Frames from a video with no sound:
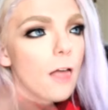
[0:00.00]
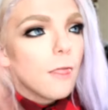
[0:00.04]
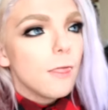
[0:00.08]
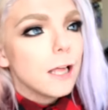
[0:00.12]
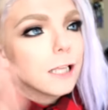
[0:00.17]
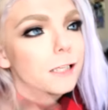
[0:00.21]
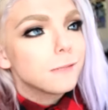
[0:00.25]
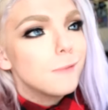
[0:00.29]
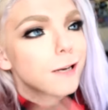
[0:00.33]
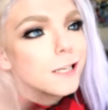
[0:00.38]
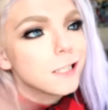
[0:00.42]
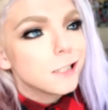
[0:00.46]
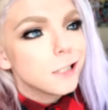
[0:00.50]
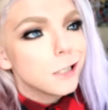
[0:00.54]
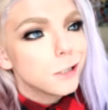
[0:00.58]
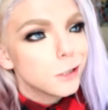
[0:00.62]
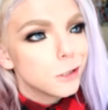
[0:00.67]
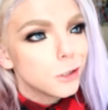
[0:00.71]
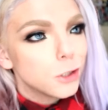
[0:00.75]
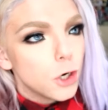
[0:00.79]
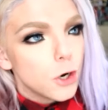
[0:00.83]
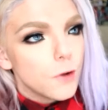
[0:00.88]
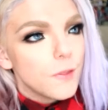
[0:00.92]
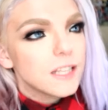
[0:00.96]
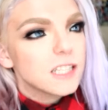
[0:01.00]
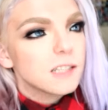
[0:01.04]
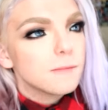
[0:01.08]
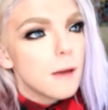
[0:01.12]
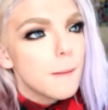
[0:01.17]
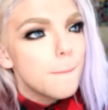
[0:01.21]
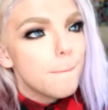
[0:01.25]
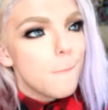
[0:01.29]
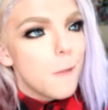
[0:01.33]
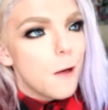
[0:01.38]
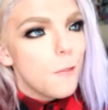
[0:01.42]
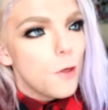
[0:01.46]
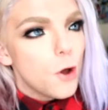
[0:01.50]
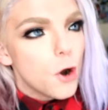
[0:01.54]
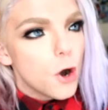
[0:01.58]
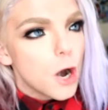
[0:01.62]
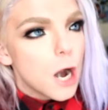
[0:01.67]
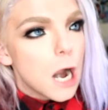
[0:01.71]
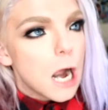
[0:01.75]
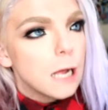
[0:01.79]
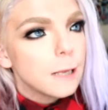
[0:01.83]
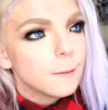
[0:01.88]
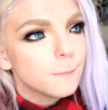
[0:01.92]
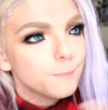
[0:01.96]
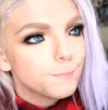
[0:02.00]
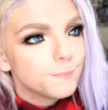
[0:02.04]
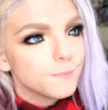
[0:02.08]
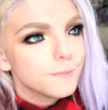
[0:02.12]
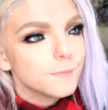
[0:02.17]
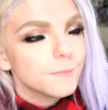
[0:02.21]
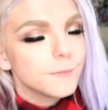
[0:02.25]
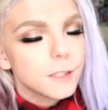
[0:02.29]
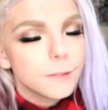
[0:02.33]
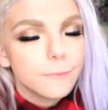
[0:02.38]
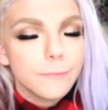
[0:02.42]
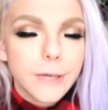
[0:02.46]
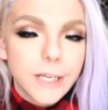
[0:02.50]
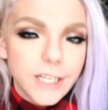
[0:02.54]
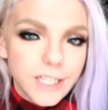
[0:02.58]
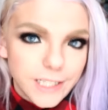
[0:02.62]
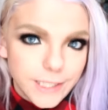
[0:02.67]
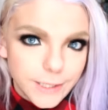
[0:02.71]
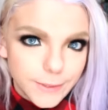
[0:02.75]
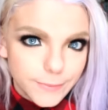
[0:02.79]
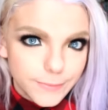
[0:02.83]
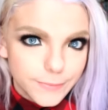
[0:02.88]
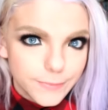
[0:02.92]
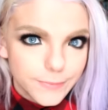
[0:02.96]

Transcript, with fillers: that's my sister, that's my mother, it's me.